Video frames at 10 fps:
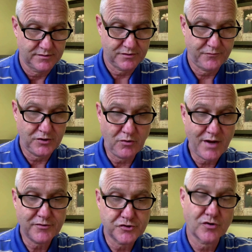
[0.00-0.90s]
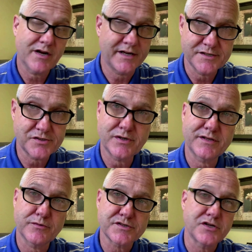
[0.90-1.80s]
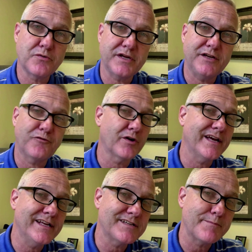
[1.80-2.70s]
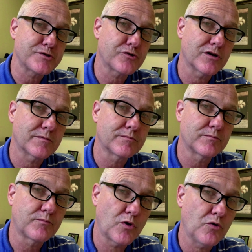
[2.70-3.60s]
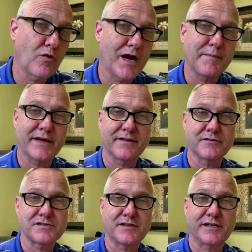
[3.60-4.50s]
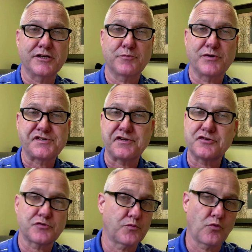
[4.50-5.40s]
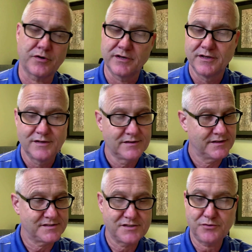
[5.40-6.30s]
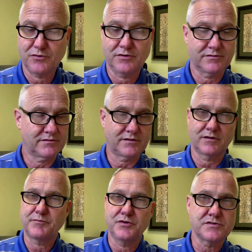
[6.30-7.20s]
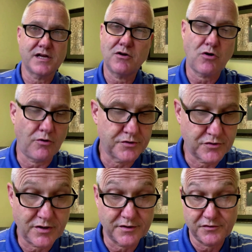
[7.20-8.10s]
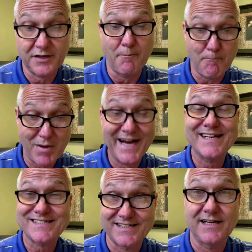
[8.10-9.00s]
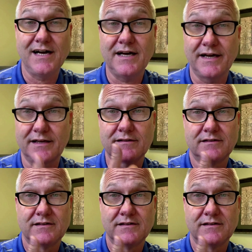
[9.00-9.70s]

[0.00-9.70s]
So if you don't have a drug history and there was no need for any type of drug programming and there's nothing in your pre-sentence report that says you were abused alcohol or drugs, you get -9.